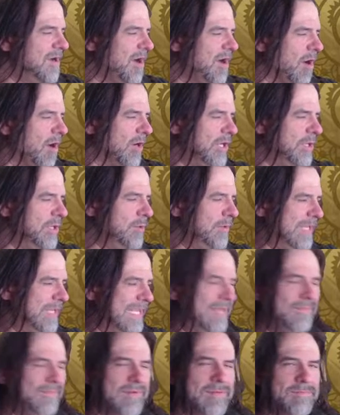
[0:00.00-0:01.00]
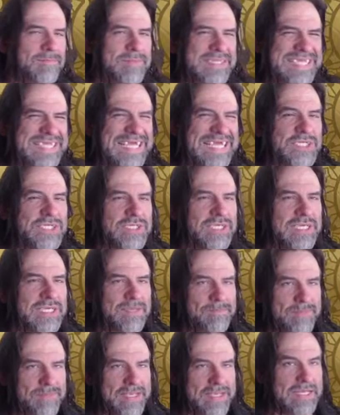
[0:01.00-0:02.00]
are you even potentially
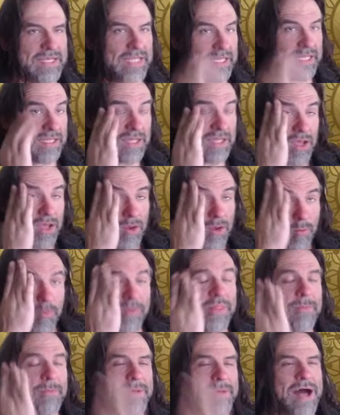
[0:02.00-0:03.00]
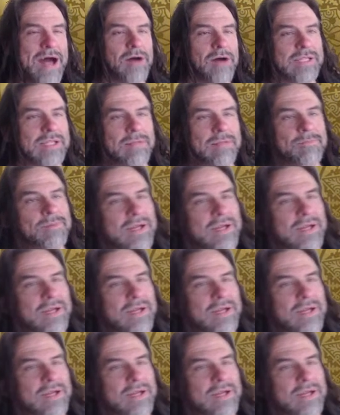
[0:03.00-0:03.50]
competing with the paladin.